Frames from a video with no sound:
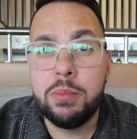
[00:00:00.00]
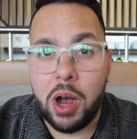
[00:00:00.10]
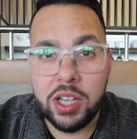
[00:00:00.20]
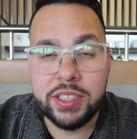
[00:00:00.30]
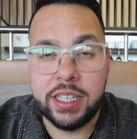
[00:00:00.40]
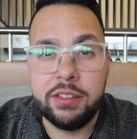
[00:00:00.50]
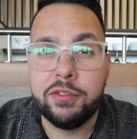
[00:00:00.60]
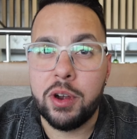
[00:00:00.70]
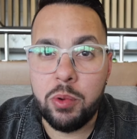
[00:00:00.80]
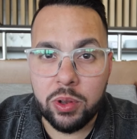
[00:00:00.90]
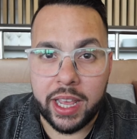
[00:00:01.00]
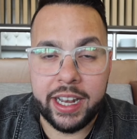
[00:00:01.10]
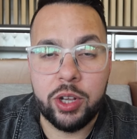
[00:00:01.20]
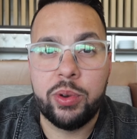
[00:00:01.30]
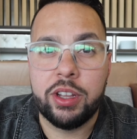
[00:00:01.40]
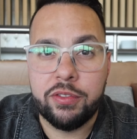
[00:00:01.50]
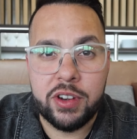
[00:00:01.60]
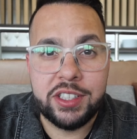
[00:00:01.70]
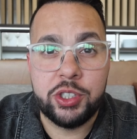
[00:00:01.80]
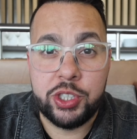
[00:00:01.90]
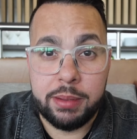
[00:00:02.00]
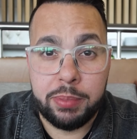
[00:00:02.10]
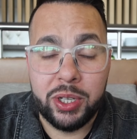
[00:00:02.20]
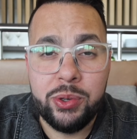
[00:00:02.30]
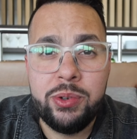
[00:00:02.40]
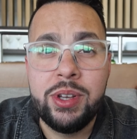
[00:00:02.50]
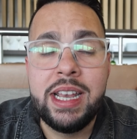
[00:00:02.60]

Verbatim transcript: Boston from Orlando with our friends at JetBlue